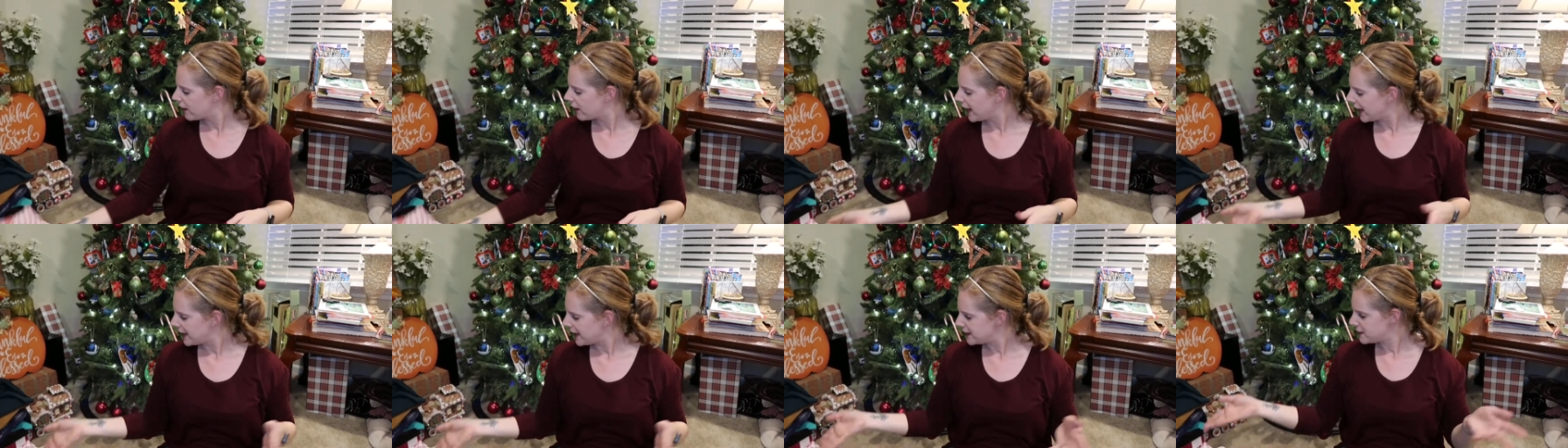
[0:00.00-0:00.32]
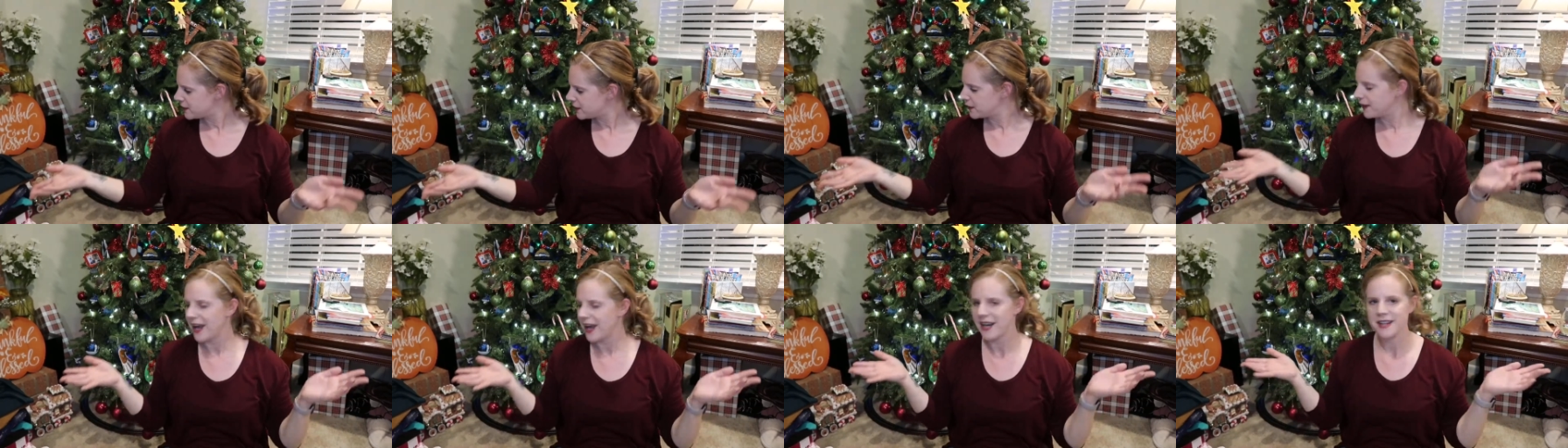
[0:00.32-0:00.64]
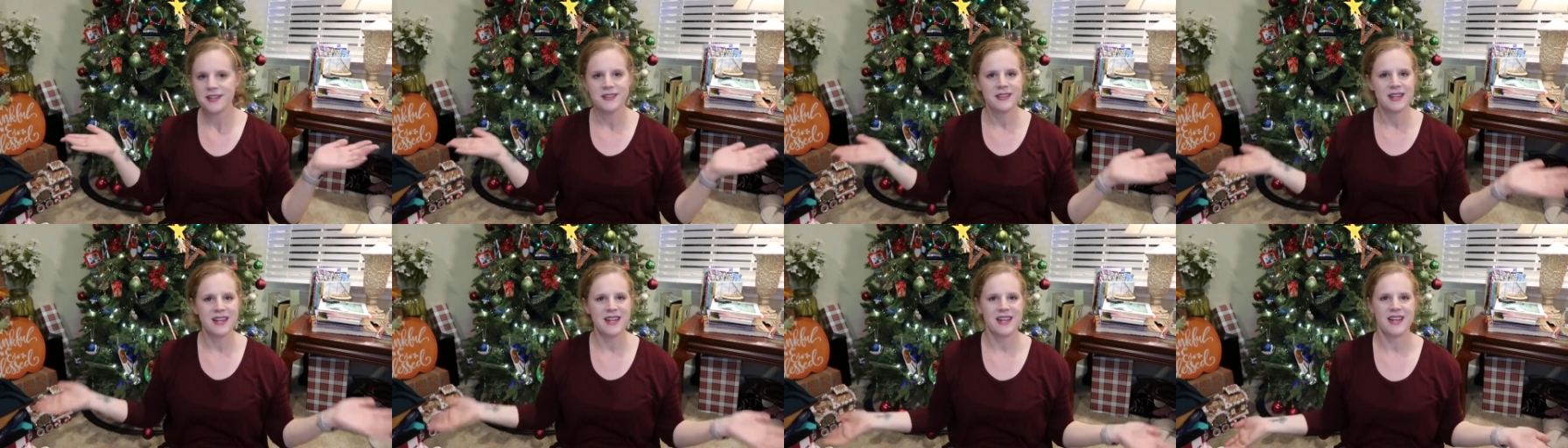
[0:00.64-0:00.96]
right, so that
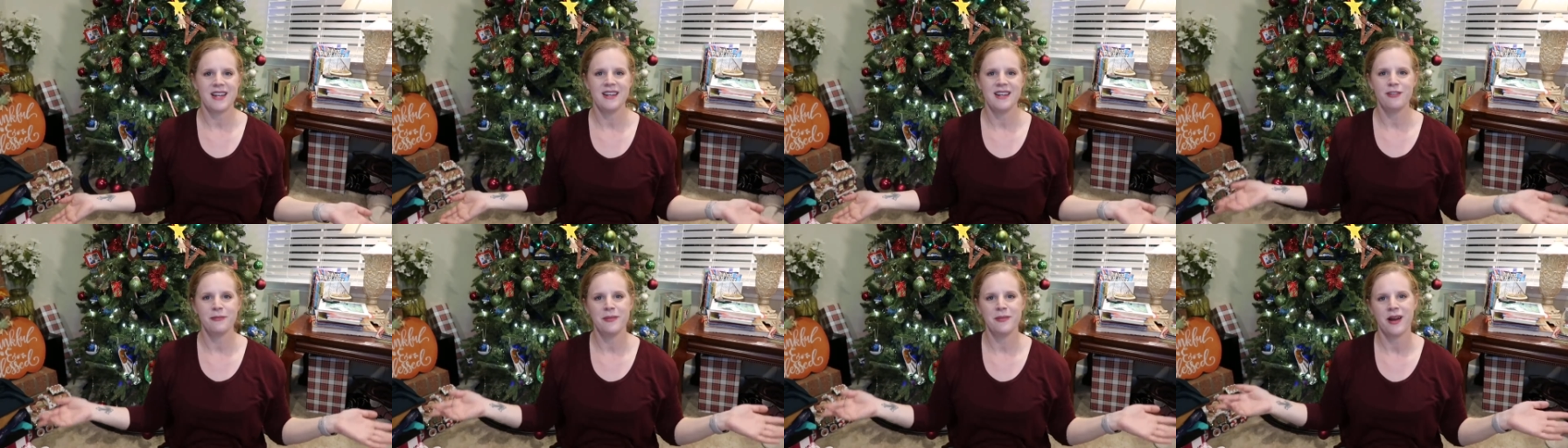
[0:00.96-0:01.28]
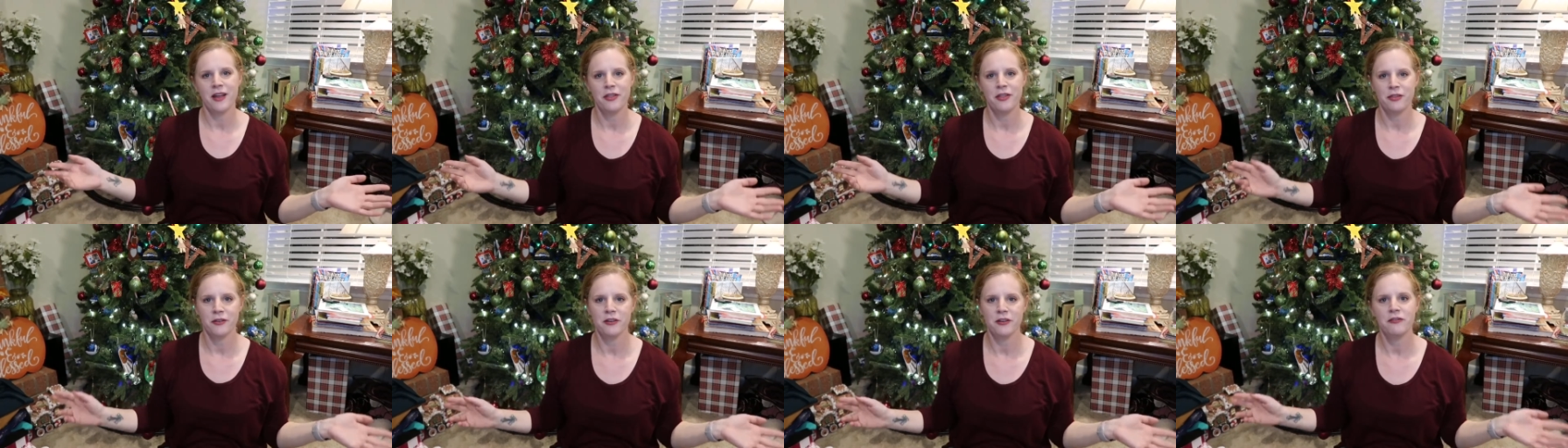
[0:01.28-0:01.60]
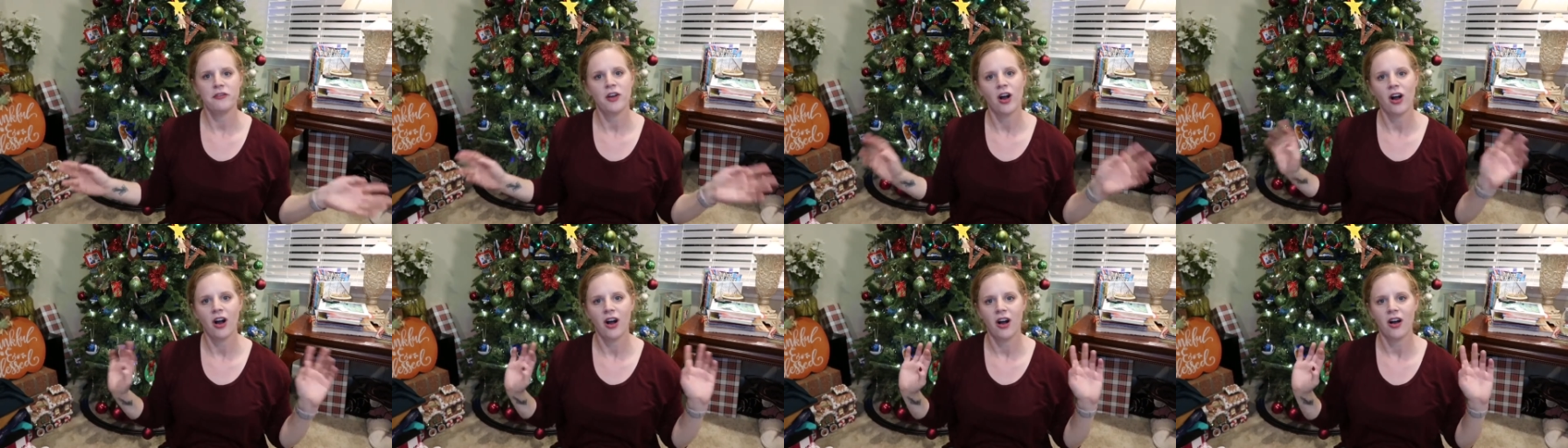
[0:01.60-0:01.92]
is the end of my
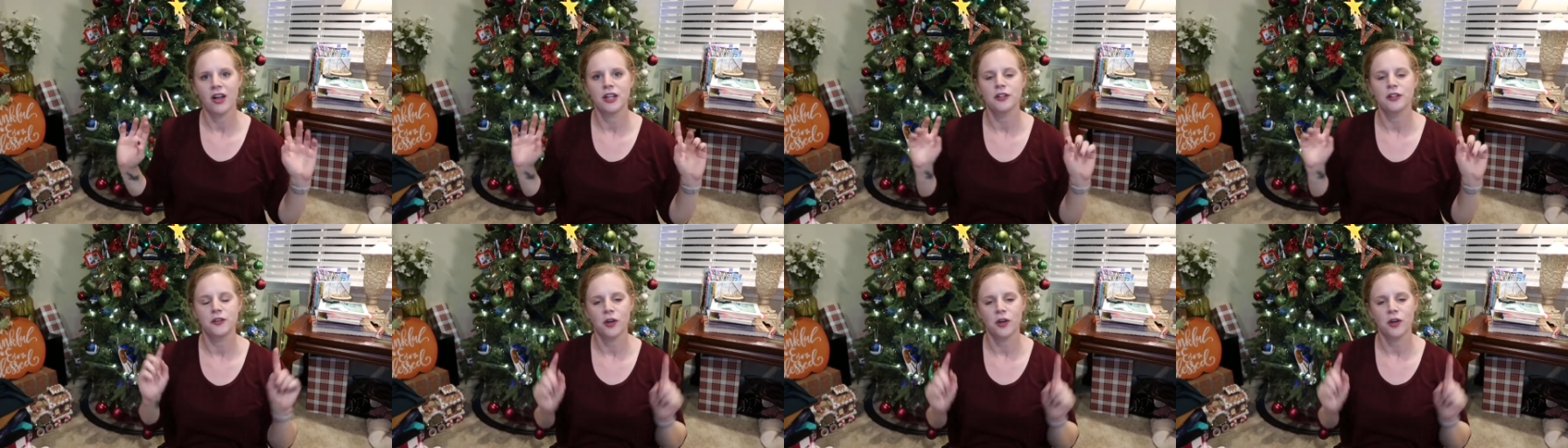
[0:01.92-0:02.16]
thrift haul.